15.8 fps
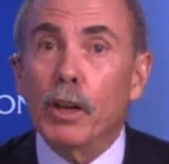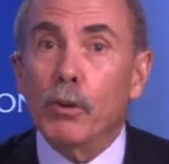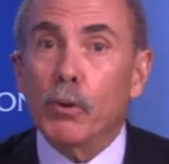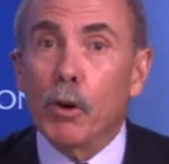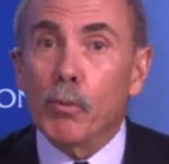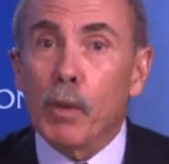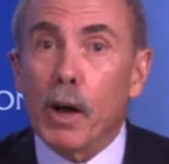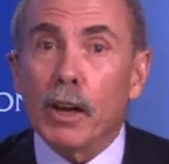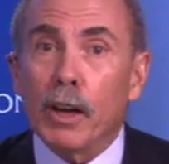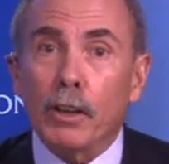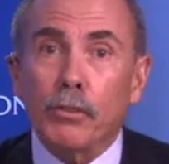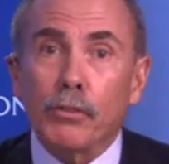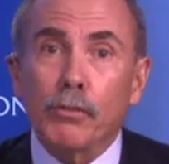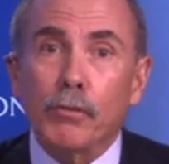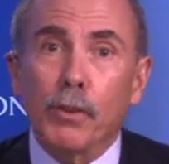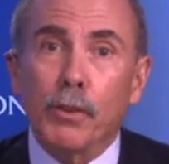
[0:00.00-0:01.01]

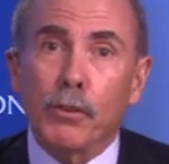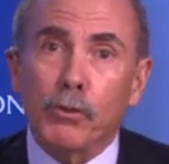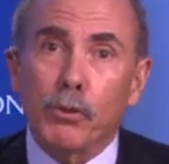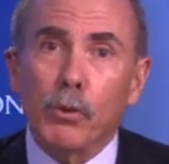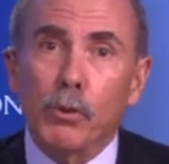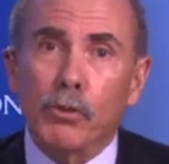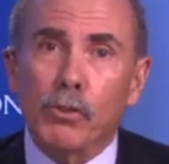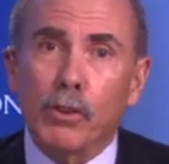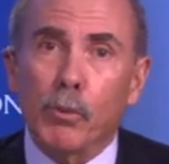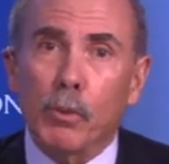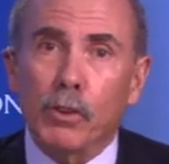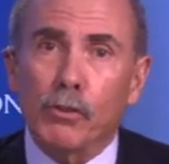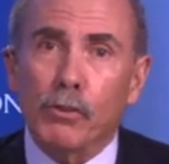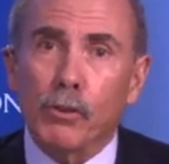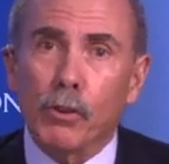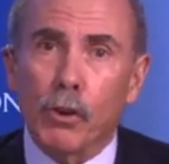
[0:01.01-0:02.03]
robotics for the students that
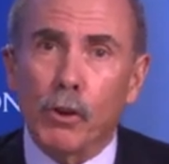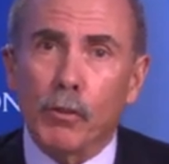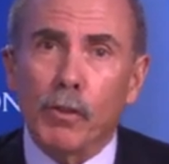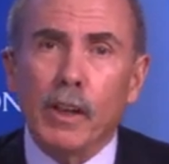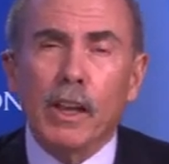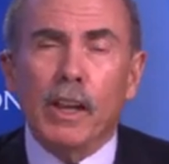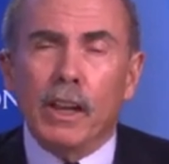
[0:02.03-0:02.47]
we serve.